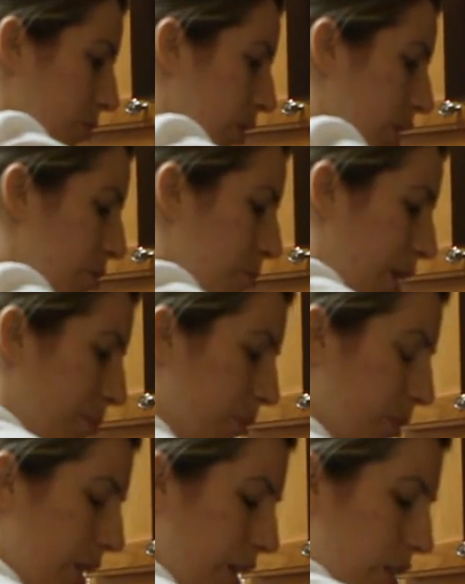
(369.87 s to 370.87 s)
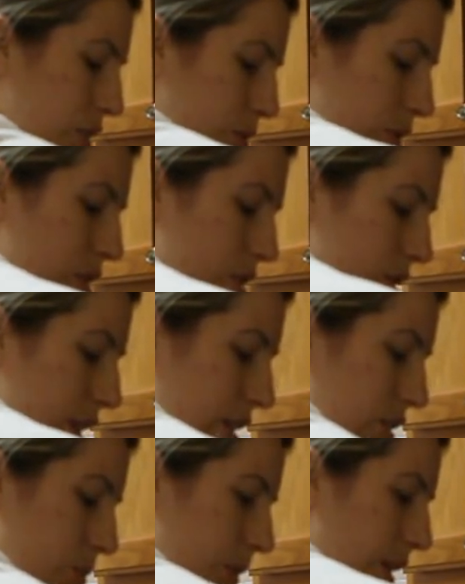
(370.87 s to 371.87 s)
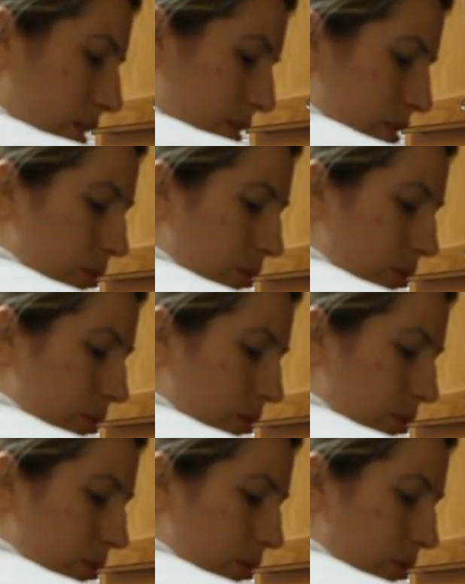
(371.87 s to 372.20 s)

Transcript: to put any pepper in it, you can do that as well.